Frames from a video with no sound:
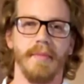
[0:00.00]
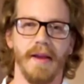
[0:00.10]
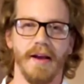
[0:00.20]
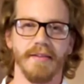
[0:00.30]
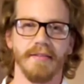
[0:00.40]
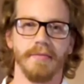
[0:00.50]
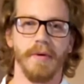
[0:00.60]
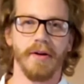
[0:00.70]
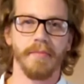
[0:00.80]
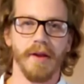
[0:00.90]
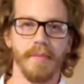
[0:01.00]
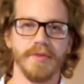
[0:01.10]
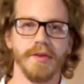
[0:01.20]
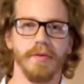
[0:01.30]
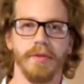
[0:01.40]
Hey guys, welcome to
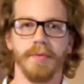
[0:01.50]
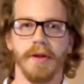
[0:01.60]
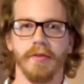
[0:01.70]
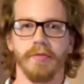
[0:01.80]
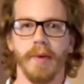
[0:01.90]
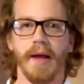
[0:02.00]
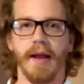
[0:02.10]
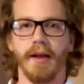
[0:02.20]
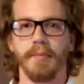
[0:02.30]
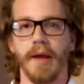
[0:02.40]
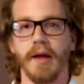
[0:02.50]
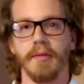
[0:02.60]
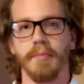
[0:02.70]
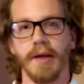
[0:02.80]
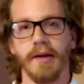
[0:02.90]
episode 3 of my
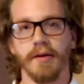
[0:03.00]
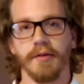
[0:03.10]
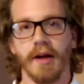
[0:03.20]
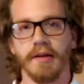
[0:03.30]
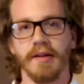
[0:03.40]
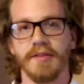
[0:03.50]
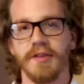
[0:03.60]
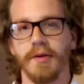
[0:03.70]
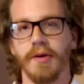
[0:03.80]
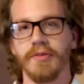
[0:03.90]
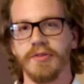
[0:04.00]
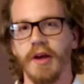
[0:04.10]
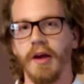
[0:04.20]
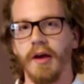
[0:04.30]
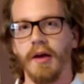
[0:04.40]
Handpan beginner technique series.
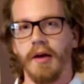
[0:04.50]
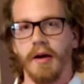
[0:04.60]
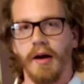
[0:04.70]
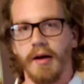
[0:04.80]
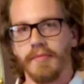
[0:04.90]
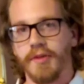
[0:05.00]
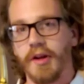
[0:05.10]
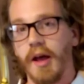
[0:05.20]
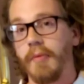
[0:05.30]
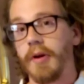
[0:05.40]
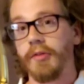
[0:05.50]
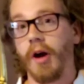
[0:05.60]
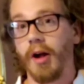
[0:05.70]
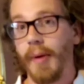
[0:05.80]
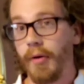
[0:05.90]
Today I want to
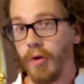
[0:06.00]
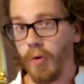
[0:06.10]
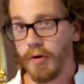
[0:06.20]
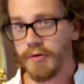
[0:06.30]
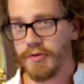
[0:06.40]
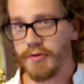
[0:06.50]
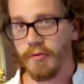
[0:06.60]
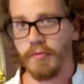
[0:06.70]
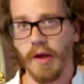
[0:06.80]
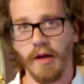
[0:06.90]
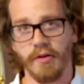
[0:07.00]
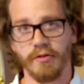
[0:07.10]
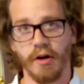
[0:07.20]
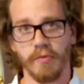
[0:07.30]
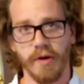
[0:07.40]
talk about chords, and to
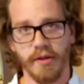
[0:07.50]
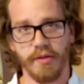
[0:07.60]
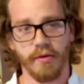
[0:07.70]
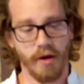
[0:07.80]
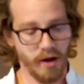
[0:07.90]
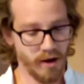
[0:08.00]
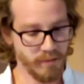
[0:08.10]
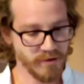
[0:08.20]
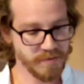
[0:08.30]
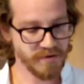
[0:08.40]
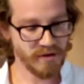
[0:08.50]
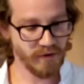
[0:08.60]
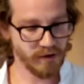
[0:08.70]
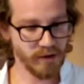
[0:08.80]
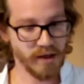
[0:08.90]
start with,
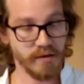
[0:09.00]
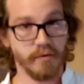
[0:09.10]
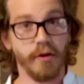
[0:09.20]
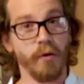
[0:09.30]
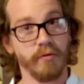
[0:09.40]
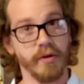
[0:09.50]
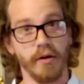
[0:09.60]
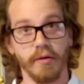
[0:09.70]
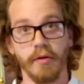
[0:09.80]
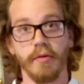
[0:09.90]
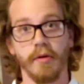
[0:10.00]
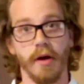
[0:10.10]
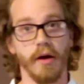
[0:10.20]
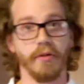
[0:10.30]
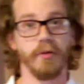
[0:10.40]
specifically tone field.
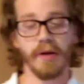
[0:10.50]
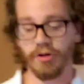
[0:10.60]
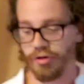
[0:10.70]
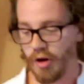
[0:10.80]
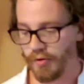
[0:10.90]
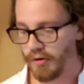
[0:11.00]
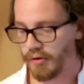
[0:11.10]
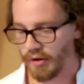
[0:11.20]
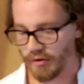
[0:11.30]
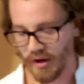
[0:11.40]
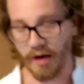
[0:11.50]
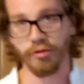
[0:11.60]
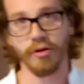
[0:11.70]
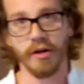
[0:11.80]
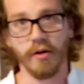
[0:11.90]
So each note is
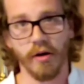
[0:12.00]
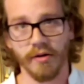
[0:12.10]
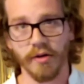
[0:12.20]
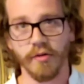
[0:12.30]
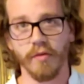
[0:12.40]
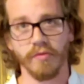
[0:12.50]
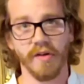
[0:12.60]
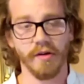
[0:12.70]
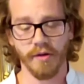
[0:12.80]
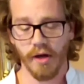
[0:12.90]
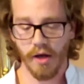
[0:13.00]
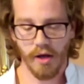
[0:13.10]
actually called a tone field.